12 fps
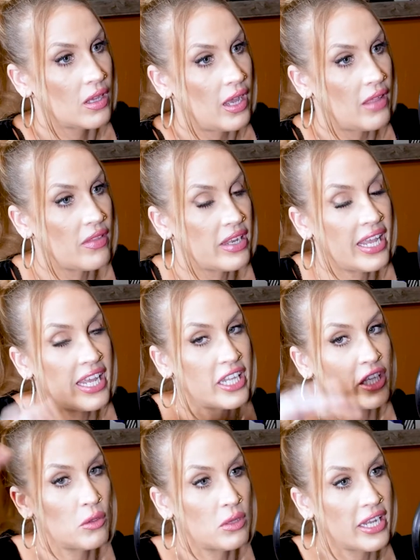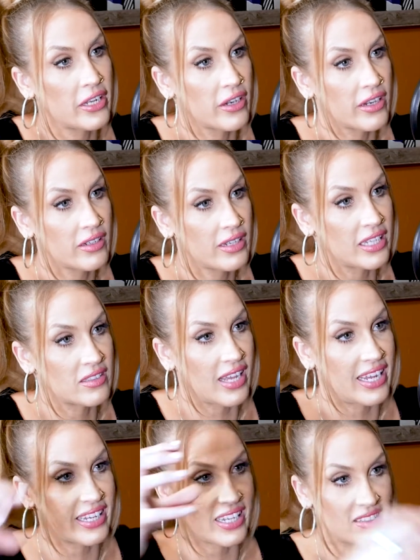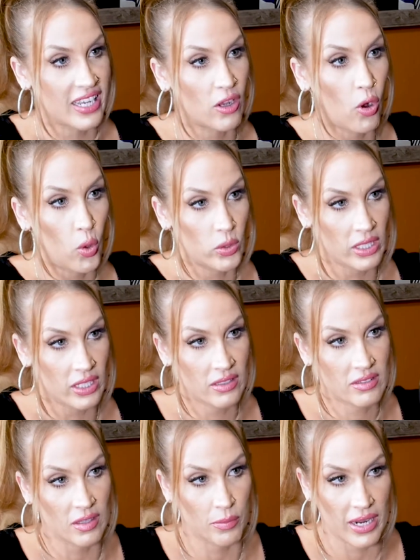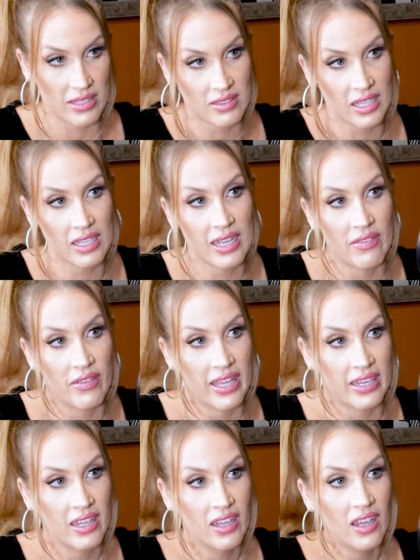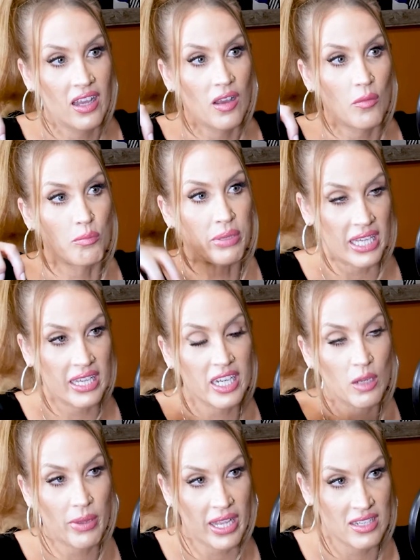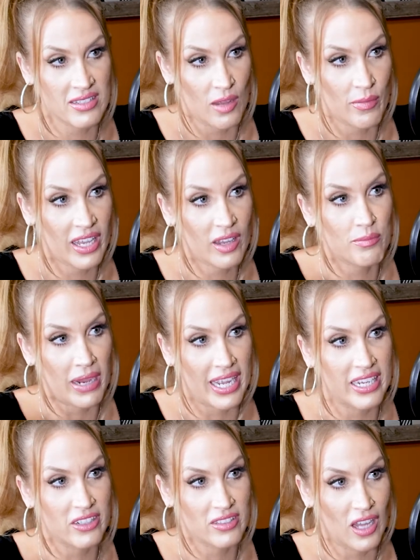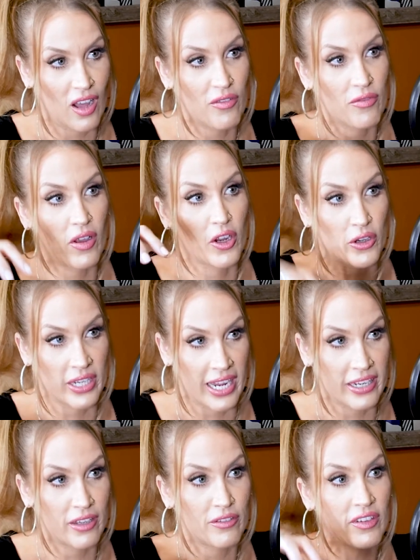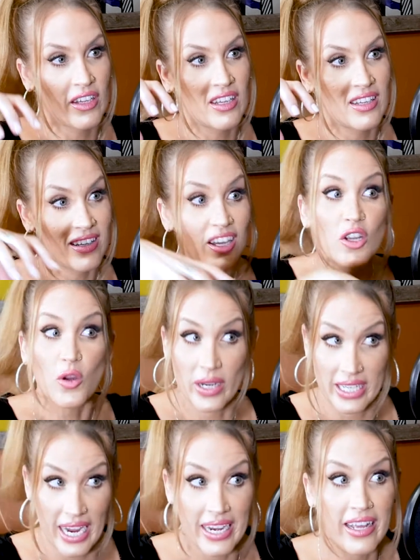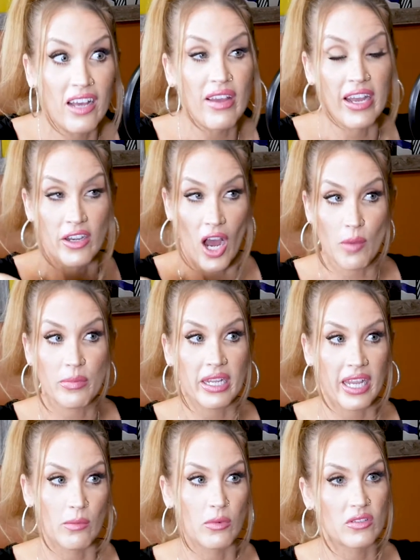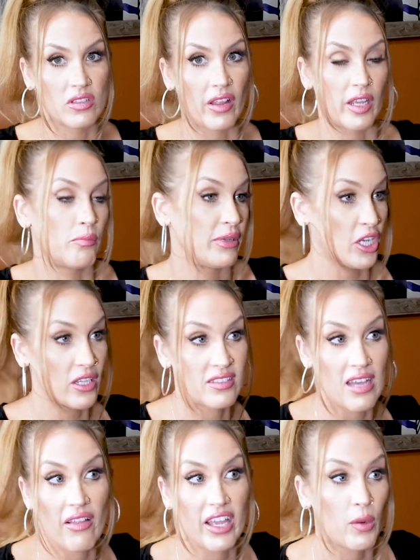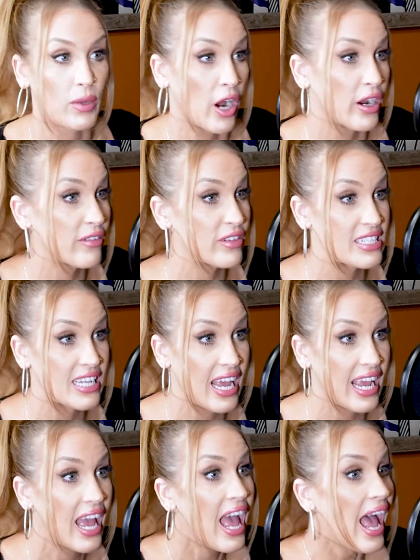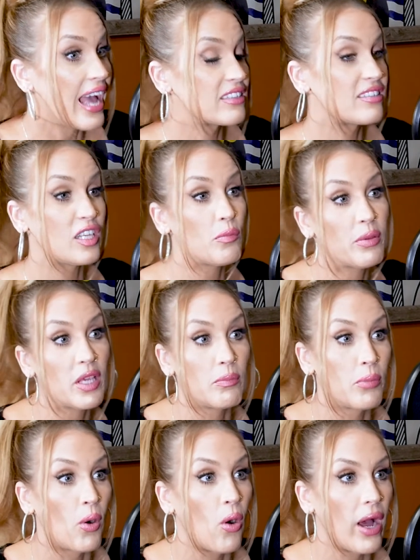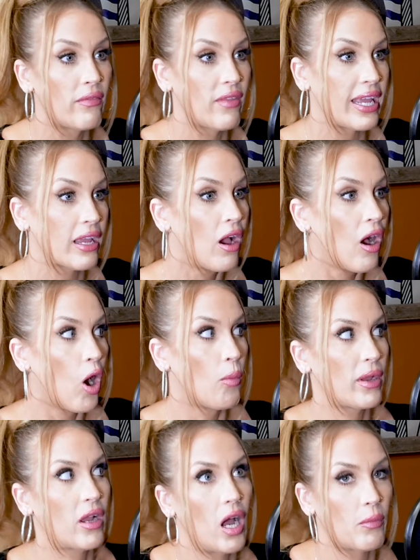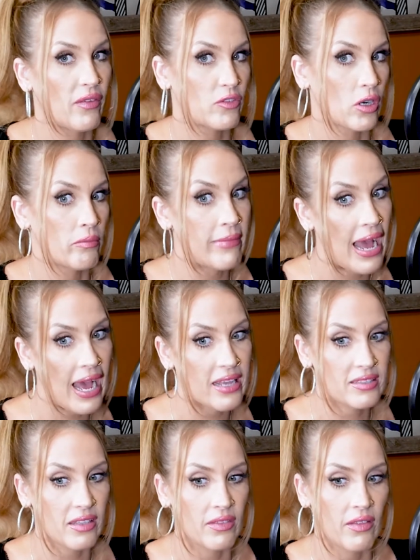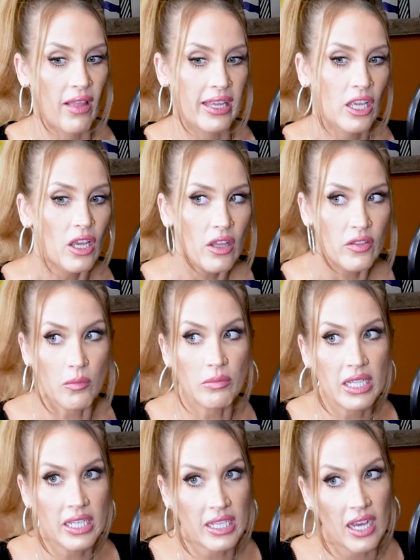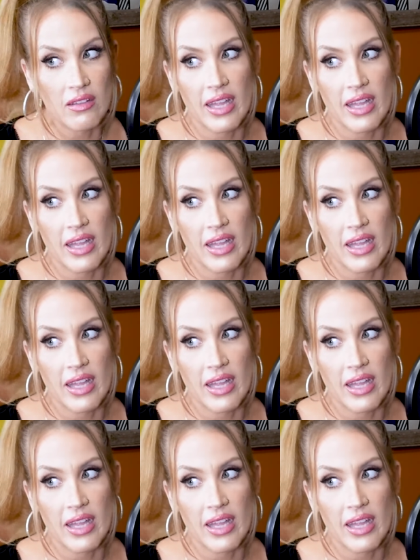And then hitting you later. It's like holding, suppressing, and then being in a pandemic by yourself, creative, and not being able to be on set like we are every day and see people and oh my God, we have to wear a mask. And then the media,